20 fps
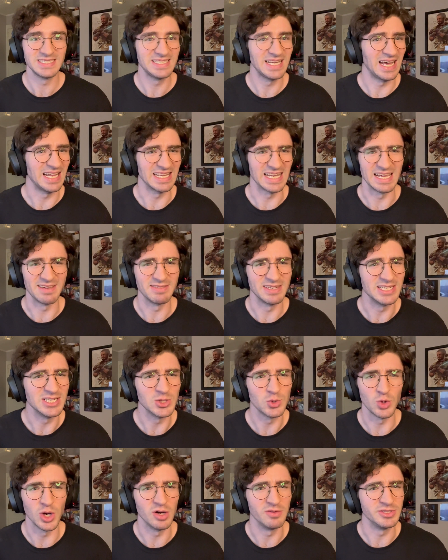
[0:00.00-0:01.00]
11,
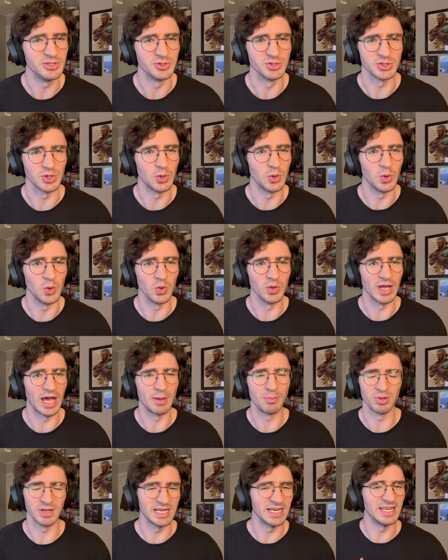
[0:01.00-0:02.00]
12 years old. I
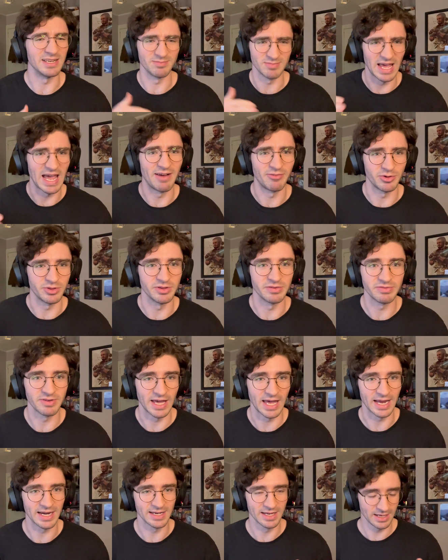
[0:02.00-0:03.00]
played it after the
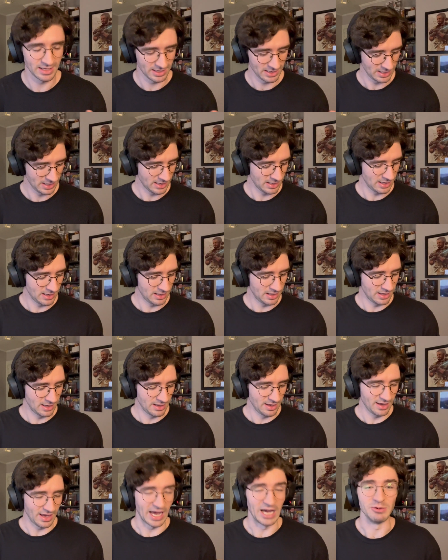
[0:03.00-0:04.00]
fact.
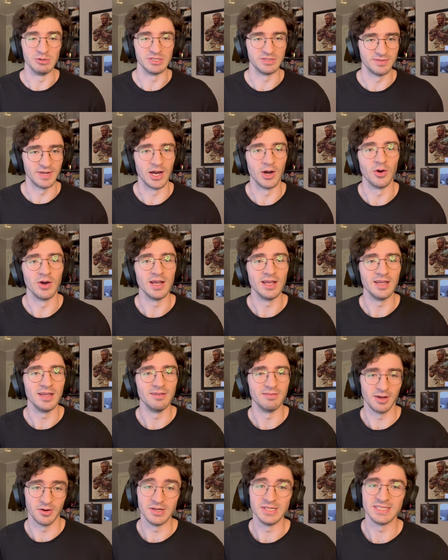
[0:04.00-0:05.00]
I was very,
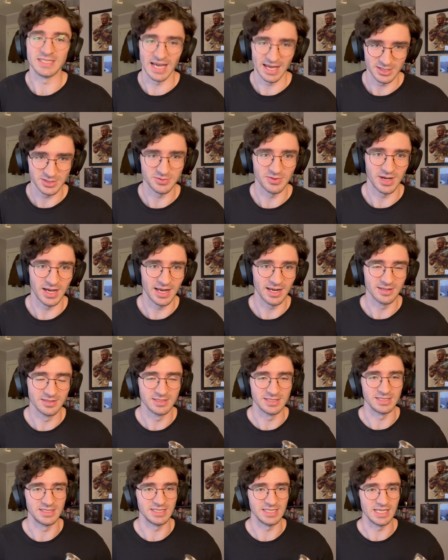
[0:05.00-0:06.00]
very satisfied
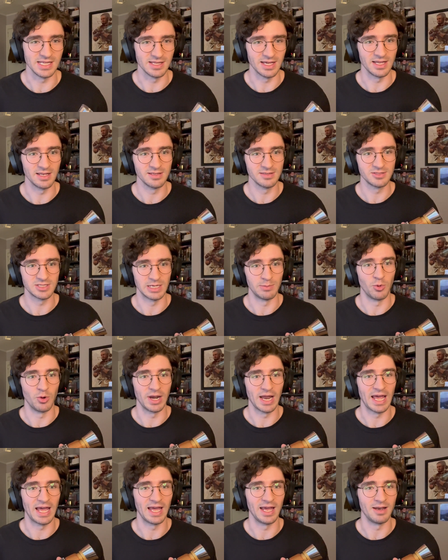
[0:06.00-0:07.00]
to see that someone
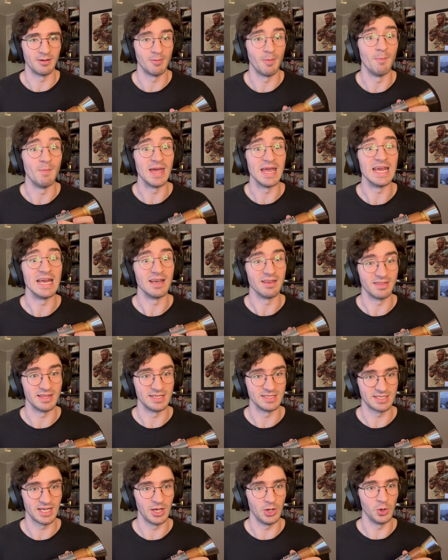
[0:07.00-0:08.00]
had made
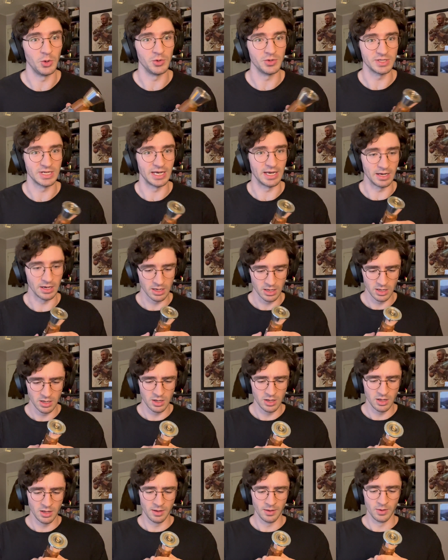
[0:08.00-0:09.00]
this hilt. And
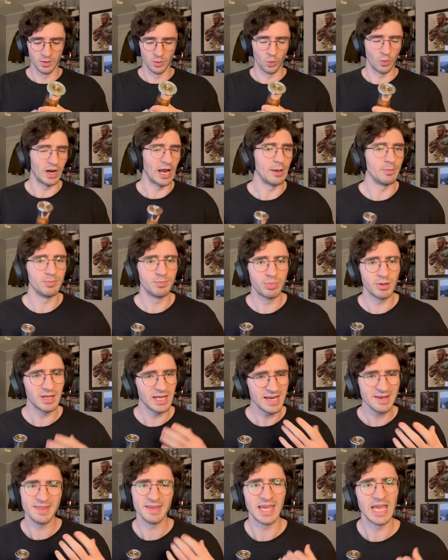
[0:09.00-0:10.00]
when I
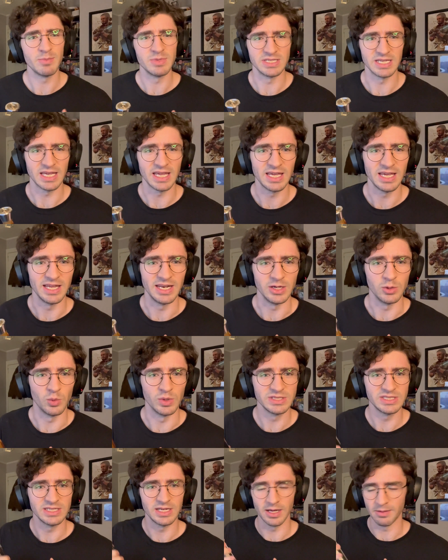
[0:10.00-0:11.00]
played the game as a kid, it
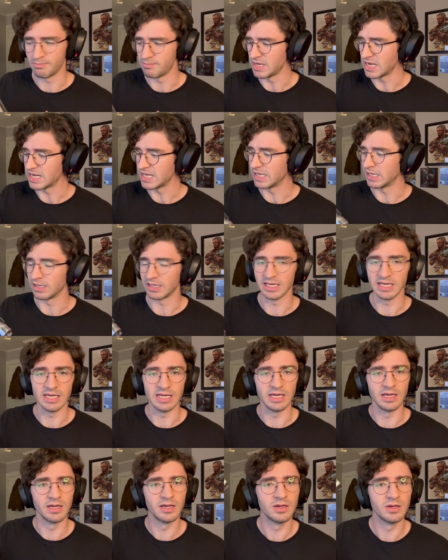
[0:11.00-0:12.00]
wasn't
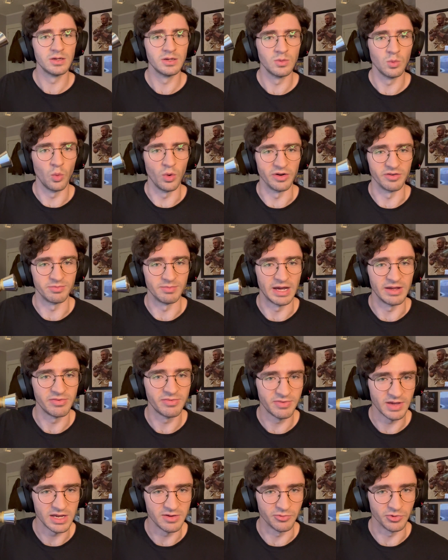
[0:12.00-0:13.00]
immediately one of my
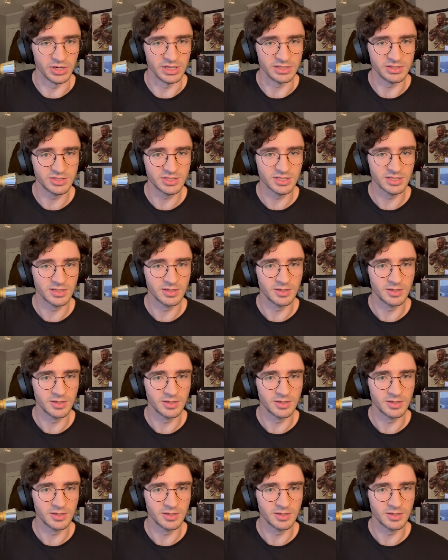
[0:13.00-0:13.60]
favorites,